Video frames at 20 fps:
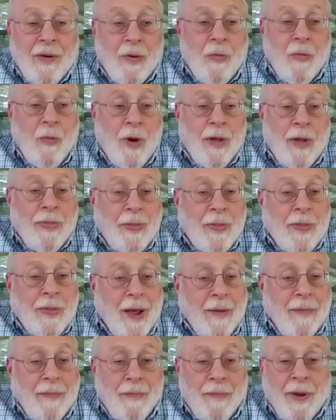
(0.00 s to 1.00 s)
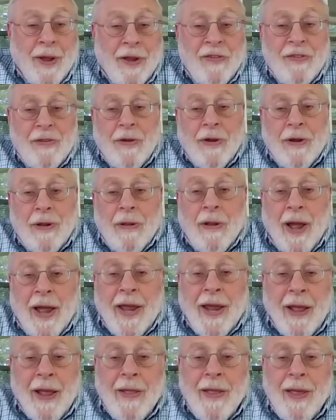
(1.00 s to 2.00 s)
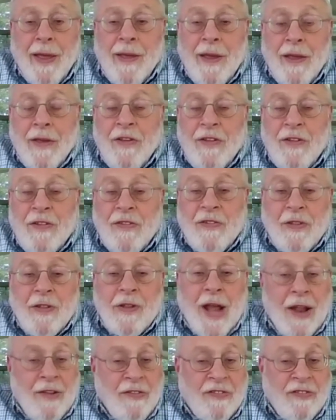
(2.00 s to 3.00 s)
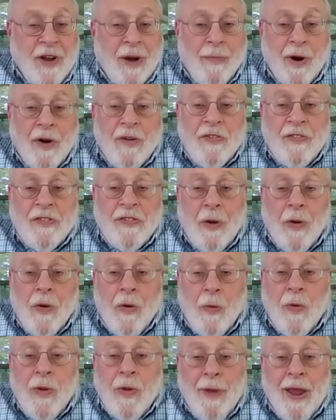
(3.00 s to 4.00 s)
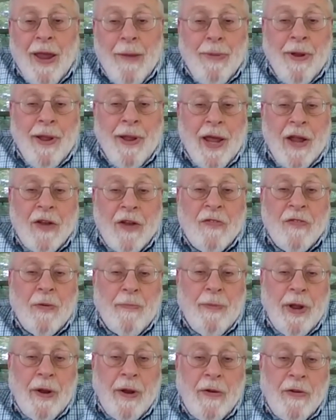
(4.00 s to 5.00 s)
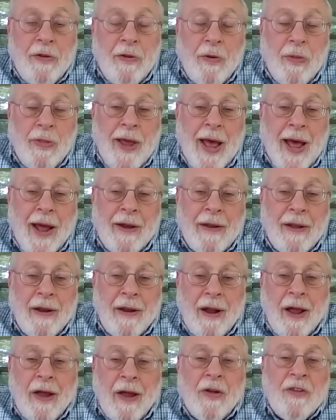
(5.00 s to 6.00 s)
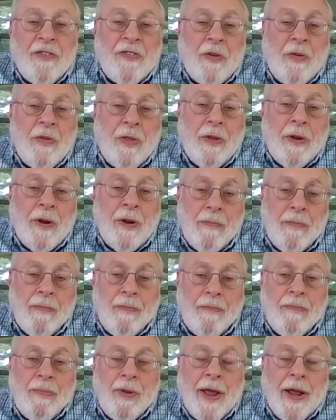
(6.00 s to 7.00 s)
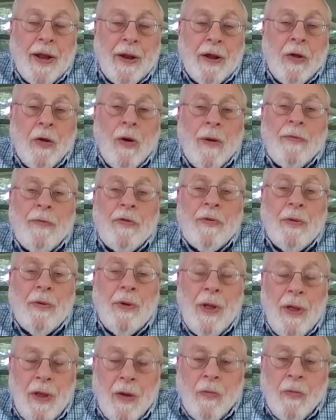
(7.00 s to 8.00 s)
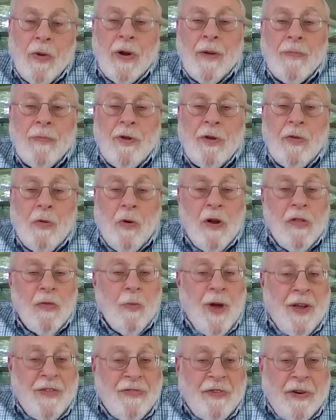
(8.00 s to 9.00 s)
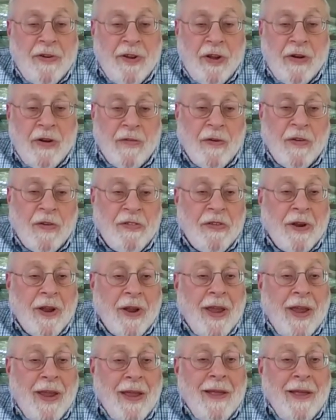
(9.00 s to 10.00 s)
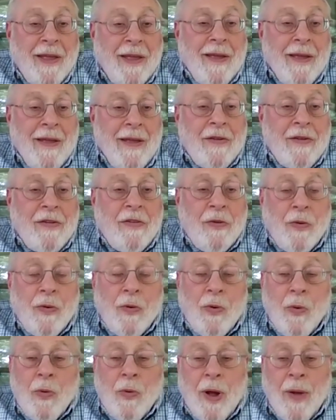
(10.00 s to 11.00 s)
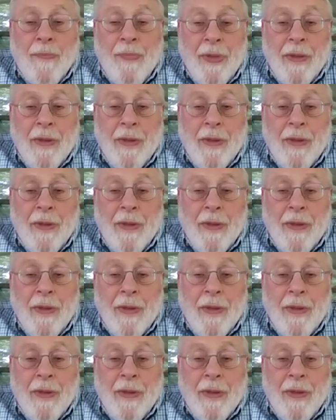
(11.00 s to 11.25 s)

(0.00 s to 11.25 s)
what that place looked like that summer. So we made plans for me to do that, and I also then planned to went up to Northwestern University to